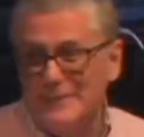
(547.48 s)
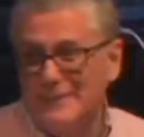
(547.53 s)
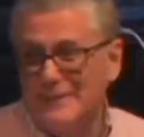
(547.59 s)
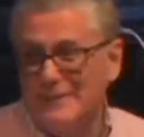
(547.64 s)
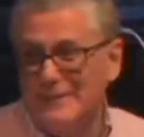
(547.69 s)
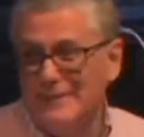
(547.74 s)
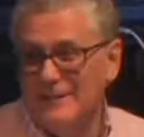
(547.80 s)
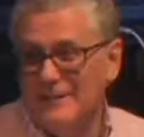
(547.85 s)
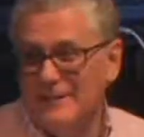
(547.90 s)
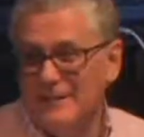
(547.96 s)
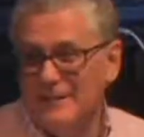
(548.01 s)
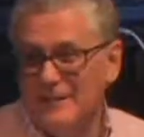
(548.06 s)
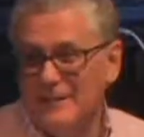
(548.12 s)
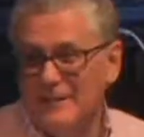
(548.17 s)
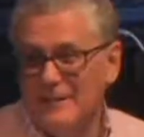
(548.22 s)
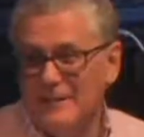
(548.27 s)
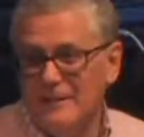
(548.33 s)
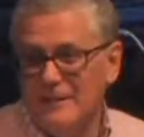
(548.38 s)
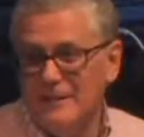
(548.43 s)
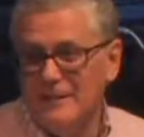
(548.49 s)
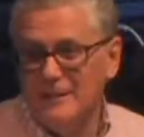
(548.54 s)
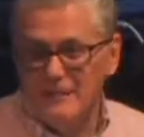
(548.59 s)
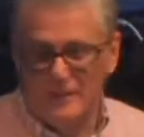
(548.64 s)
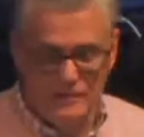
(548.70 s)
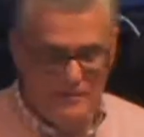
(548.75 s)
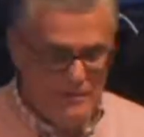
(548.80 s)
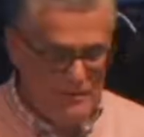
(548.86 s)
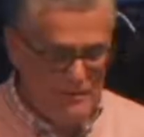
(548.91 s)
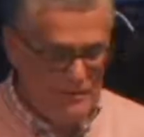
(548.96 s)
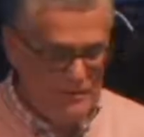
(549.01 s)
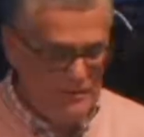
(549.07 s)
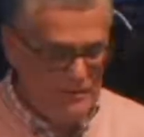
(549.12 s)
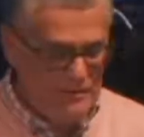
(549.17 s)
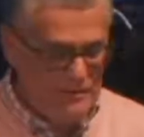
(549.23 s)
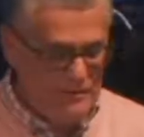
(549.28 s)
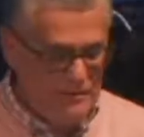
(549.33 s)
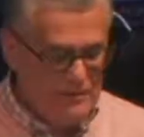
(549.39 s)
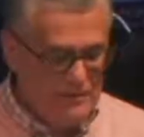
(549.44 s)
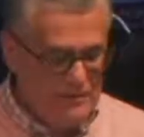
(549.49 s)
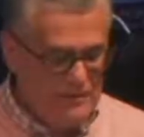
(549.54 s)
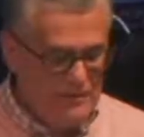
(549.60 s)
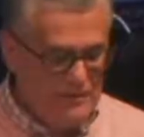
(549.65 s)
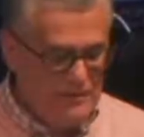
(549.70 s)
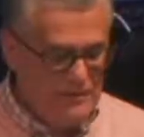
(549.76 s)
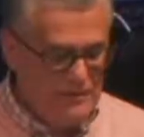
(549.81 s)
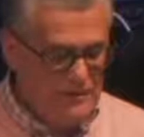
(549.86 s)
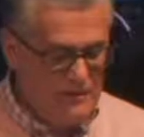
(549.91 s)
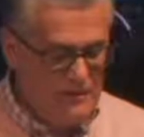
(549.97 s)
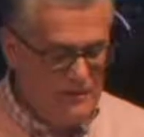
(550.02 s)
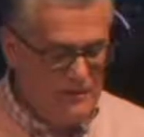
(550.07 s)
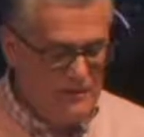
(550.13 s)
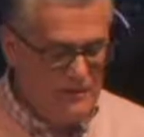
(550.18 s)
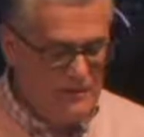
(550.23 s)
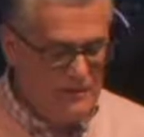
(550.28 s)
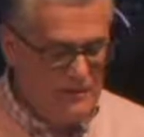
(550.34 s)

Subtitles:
(no one is talking)